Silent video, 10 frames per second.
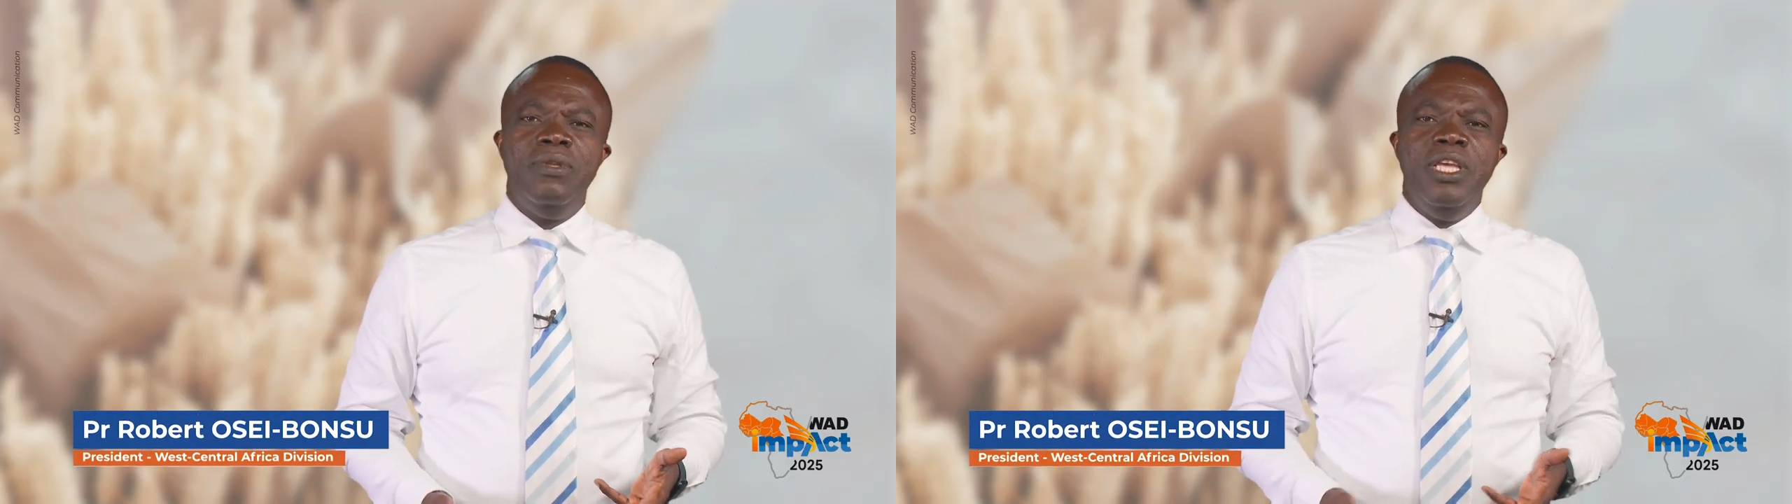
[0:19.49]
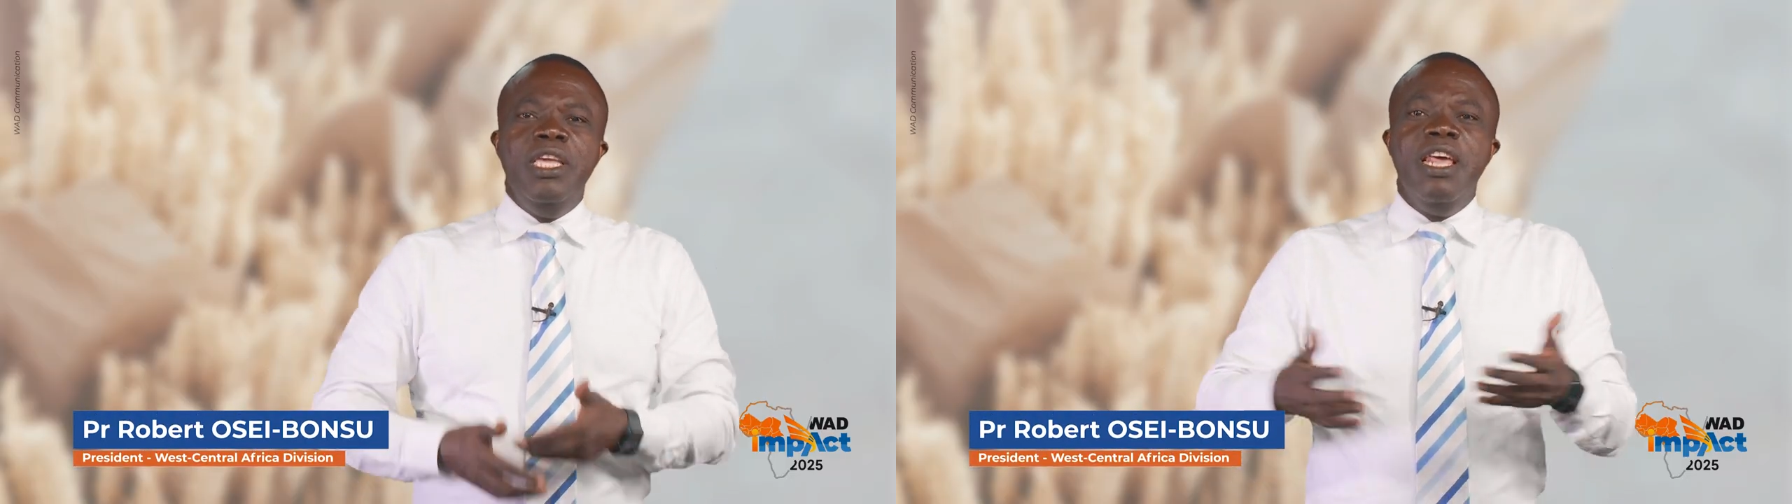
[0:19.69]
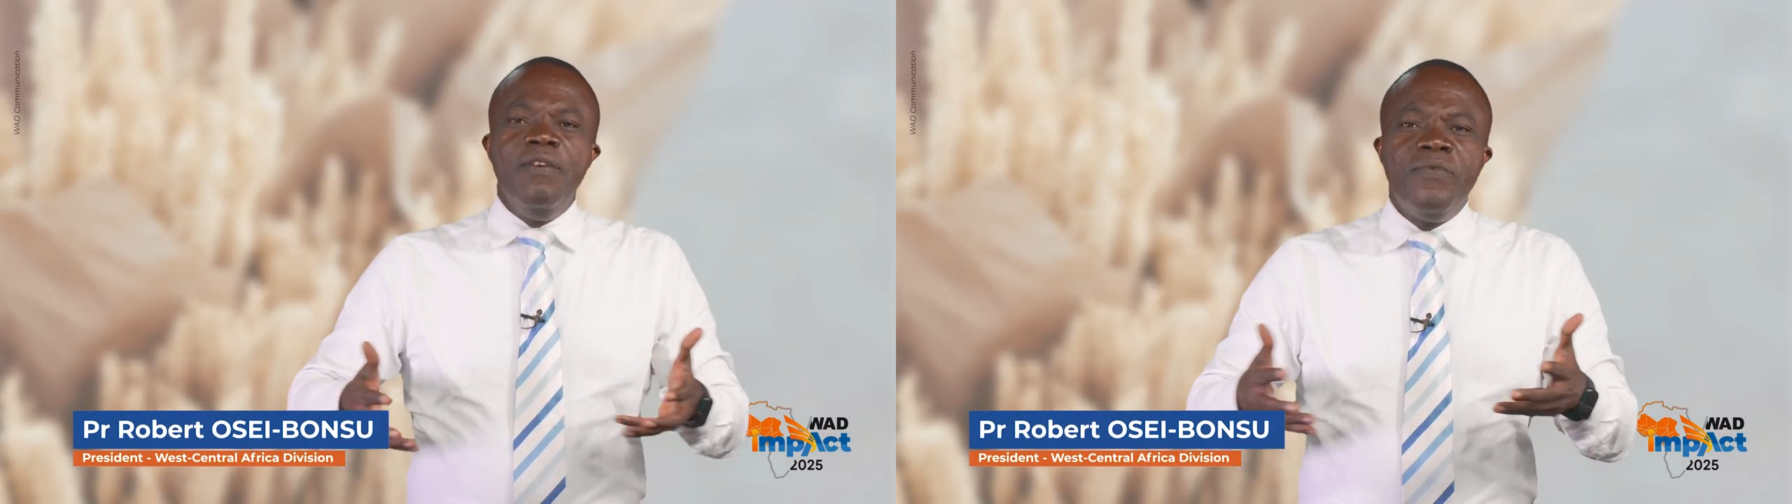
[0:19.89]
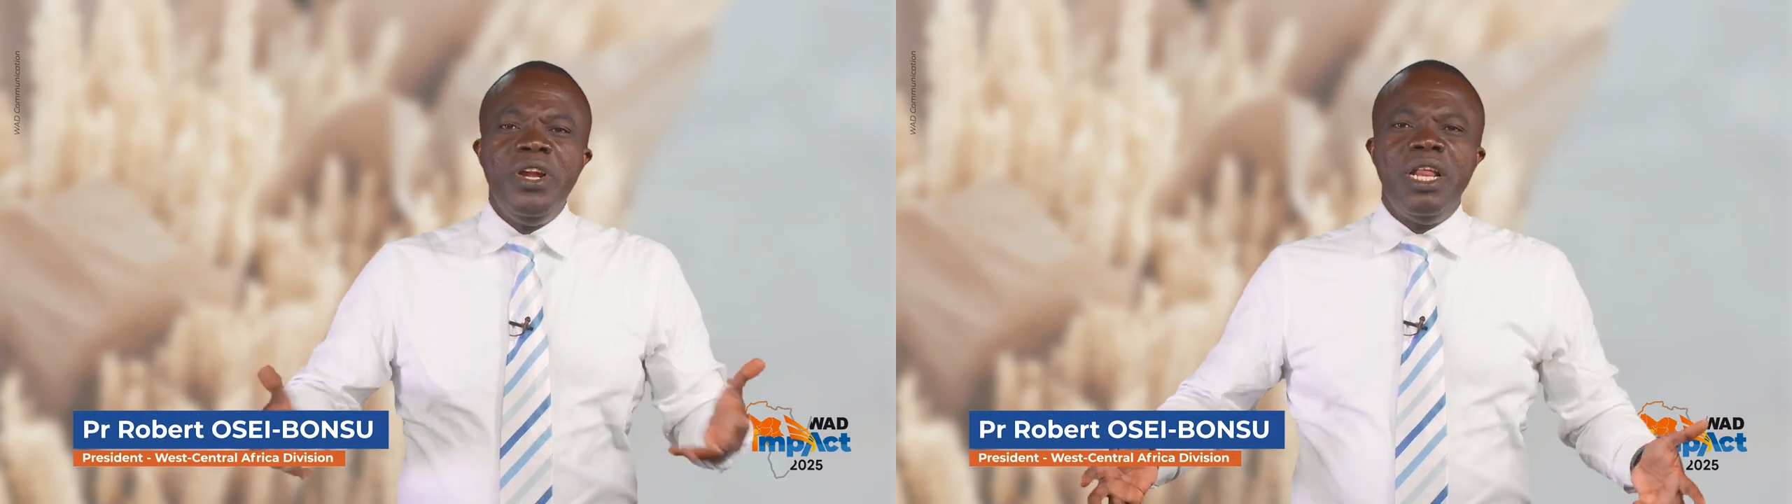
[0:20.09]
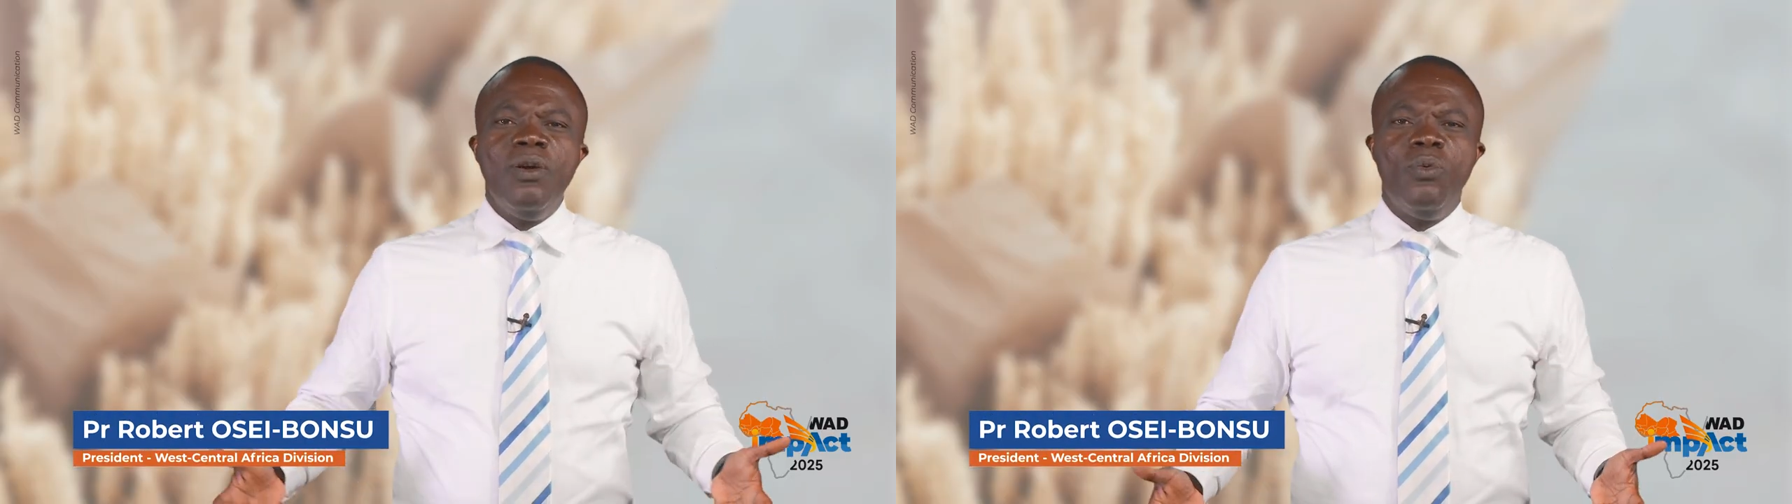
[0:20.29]
in every
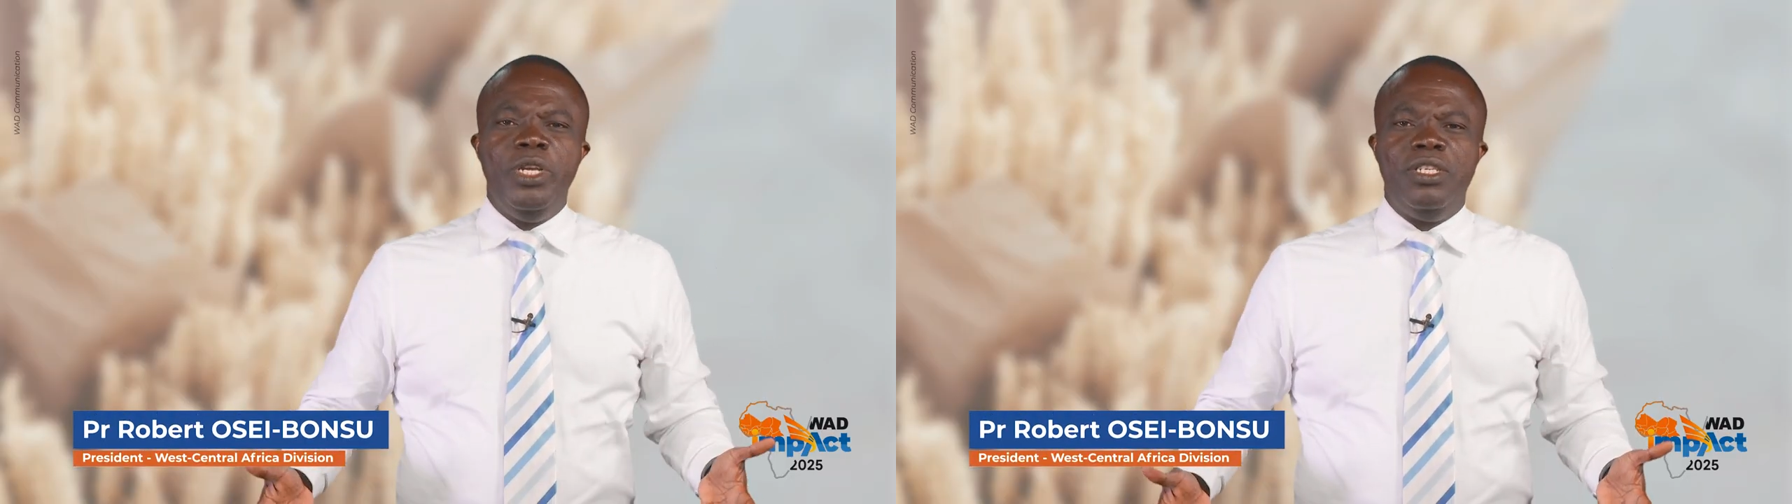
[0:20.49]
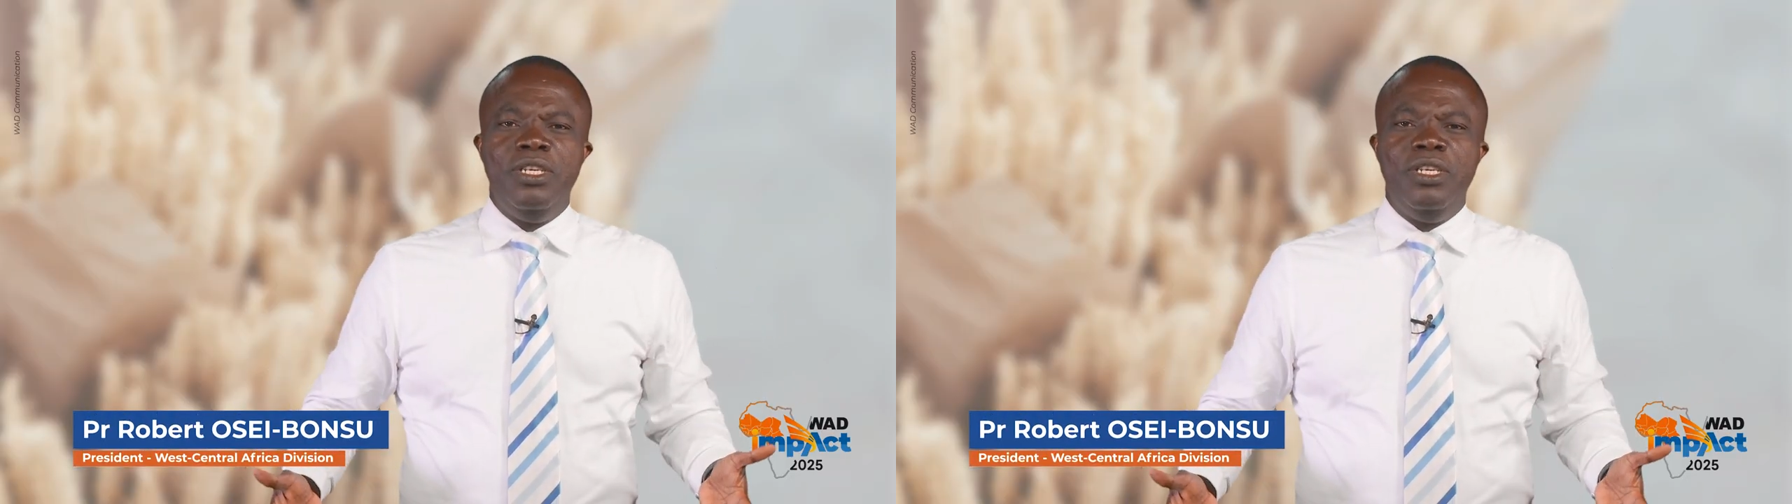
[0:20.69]
language,